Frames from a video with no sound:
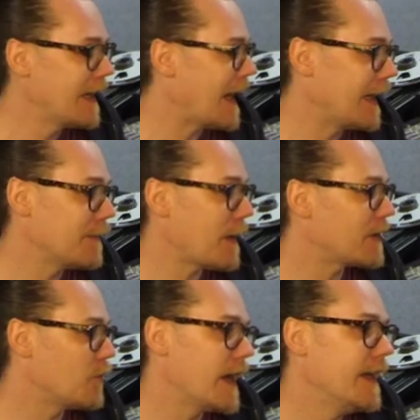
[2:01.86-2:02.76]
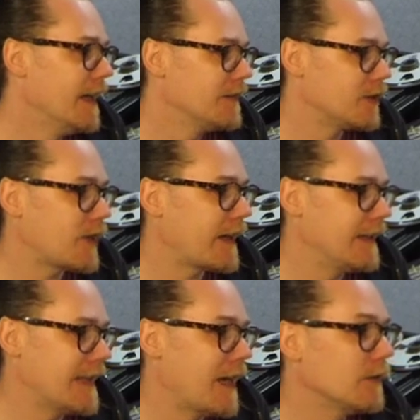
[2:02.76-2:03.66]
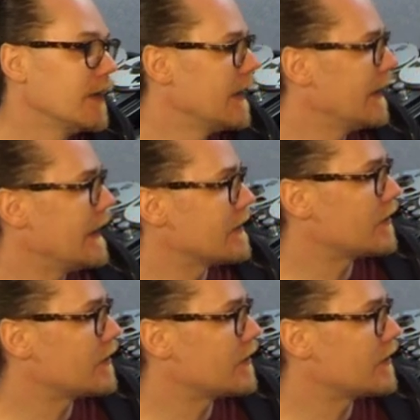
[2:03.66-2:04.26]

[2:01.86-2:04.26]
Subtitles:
And the best way to track it down is